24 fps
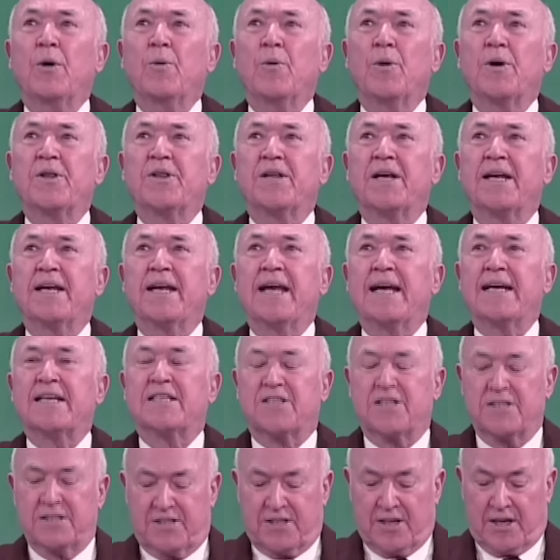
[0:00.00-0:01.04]
with the
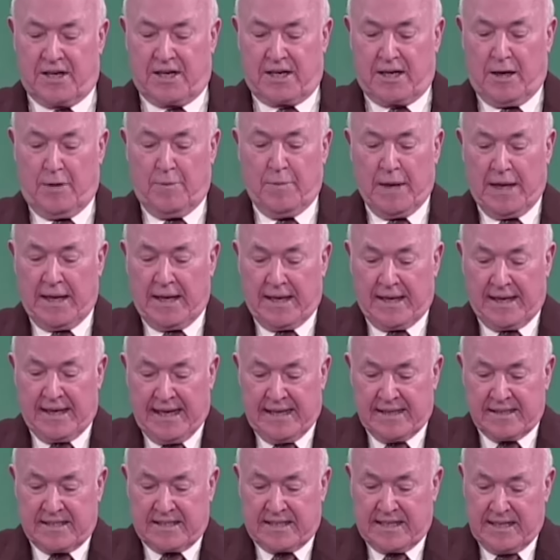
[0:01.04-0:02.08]
nations that are coming
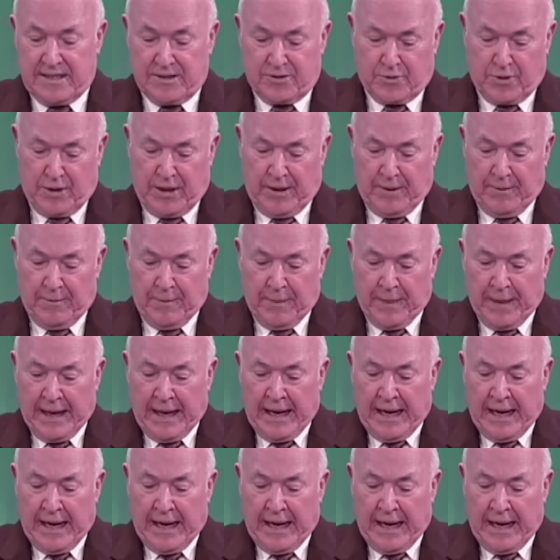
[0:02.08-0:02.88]
against Israel.